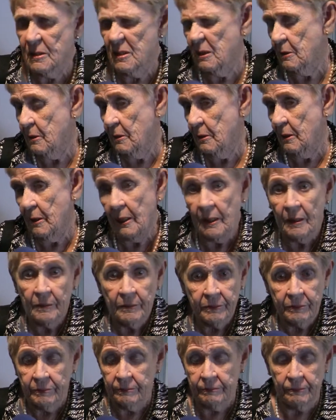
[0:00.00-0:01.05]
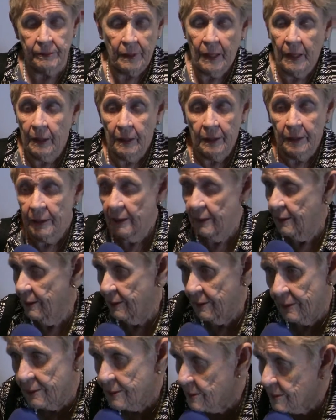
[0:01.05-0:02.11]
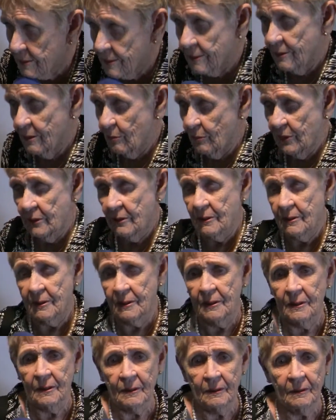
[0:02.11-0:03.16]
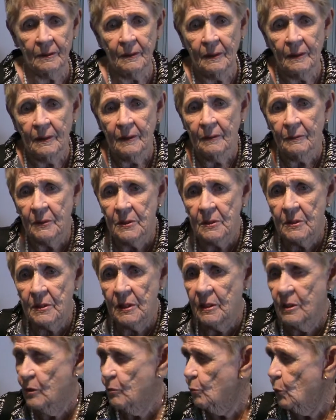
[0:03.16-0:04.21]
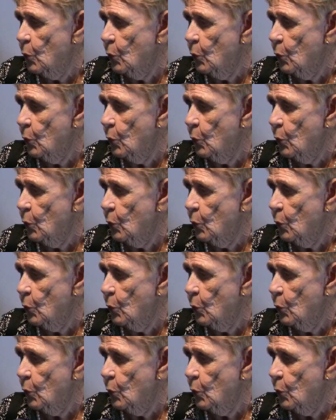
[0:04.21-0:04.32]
They didn't have Holiday Inns in the beginning, and we stayed in